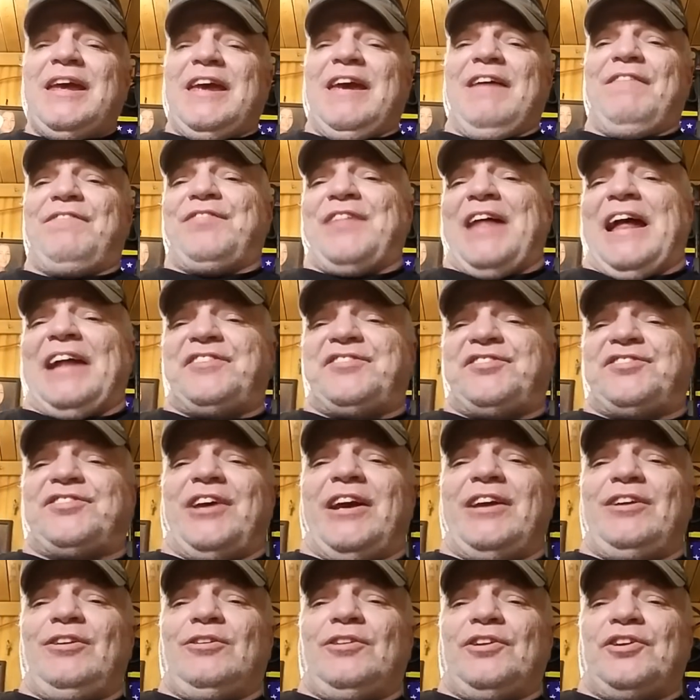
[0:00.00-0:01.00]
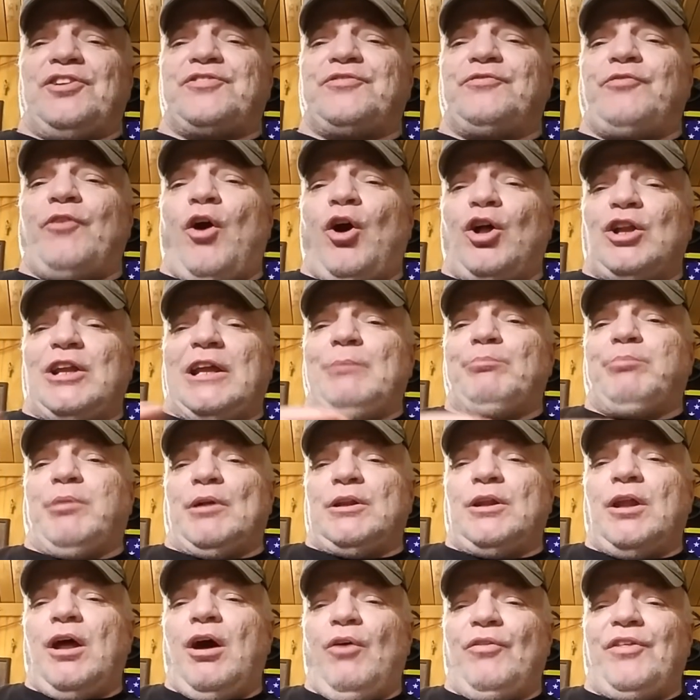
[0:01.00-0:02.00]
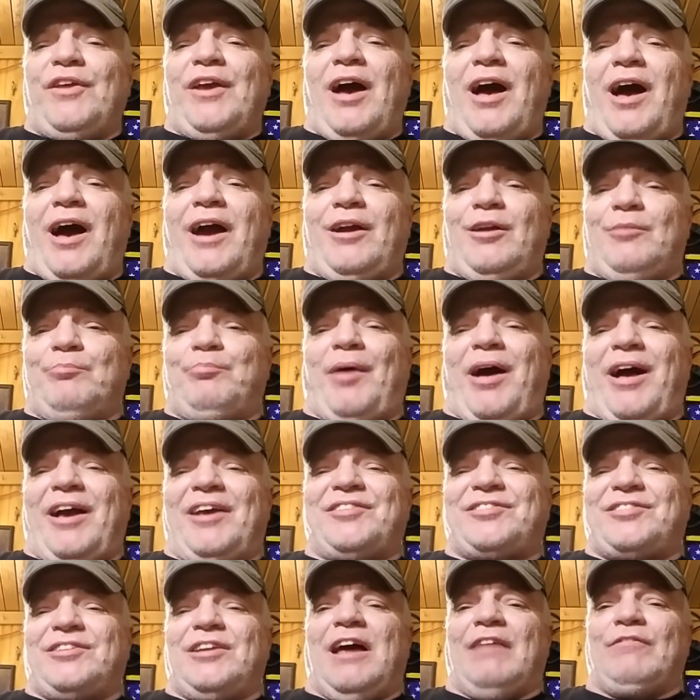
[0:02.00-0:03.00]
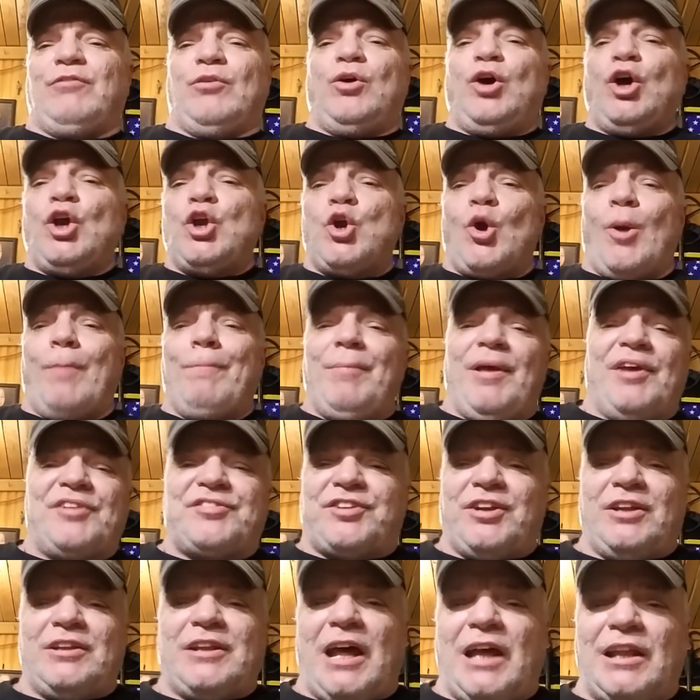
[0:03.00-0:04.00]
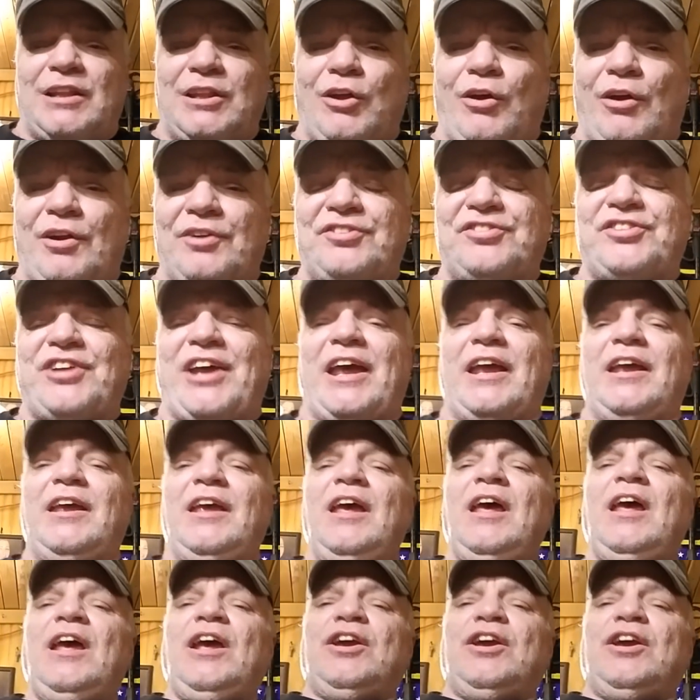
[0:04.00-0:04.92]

If that signal is falling below the iron bias level, you're missing that large set.